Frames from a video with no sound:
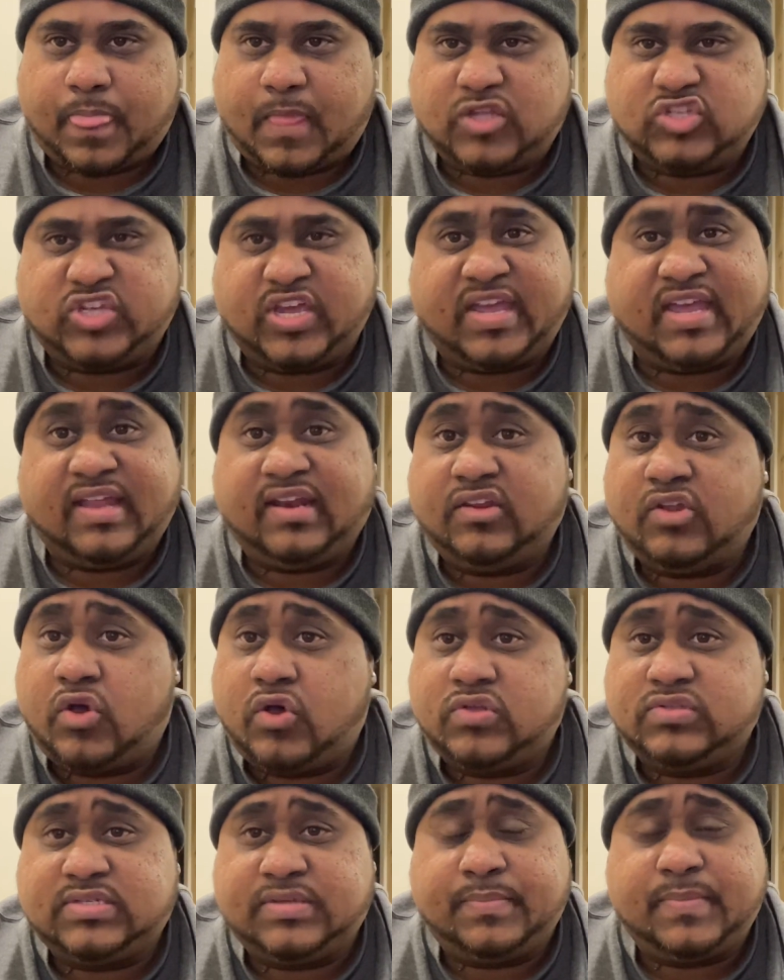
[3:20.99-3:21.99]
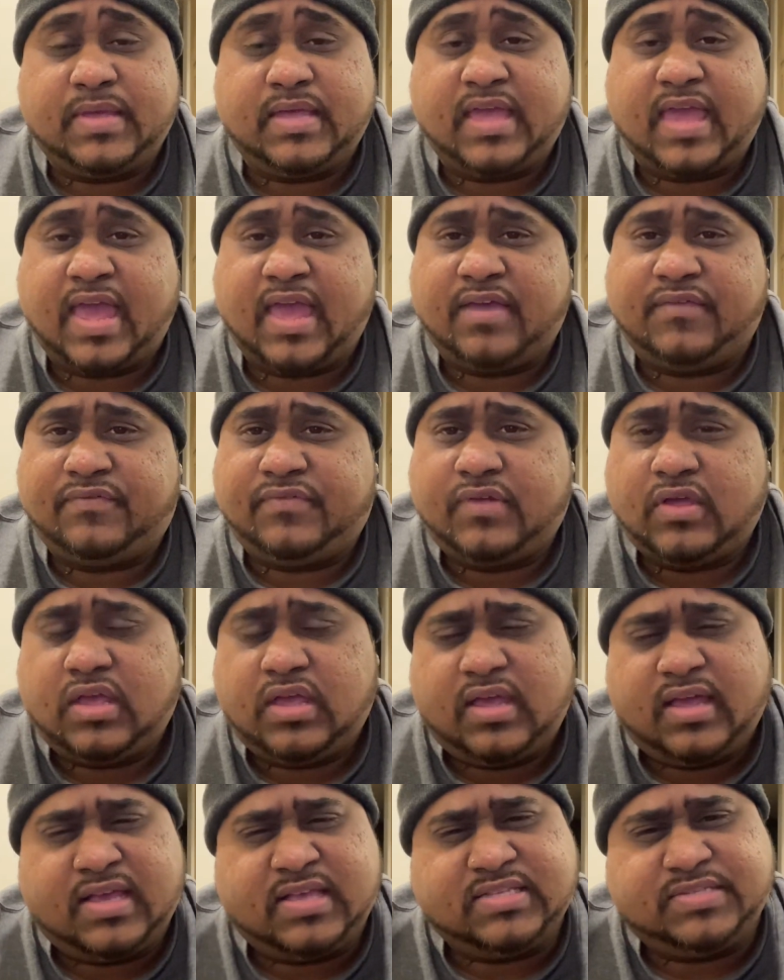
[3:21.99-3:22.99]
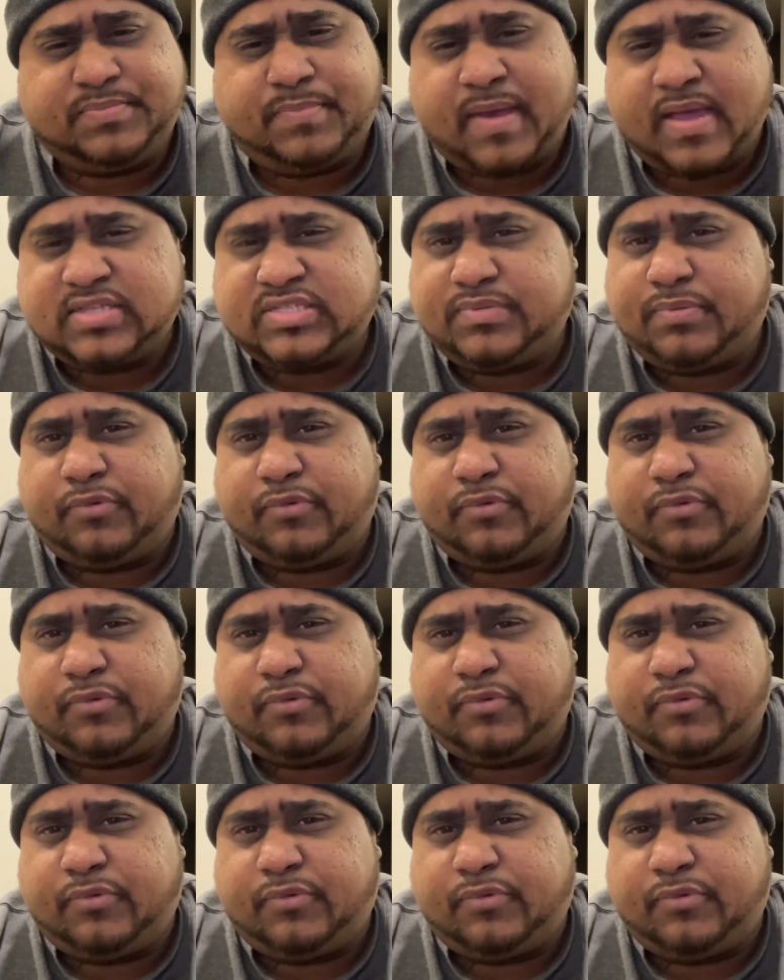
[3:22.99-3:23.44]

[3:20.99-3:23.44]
Jake Gyllenhaal, to me, gave his best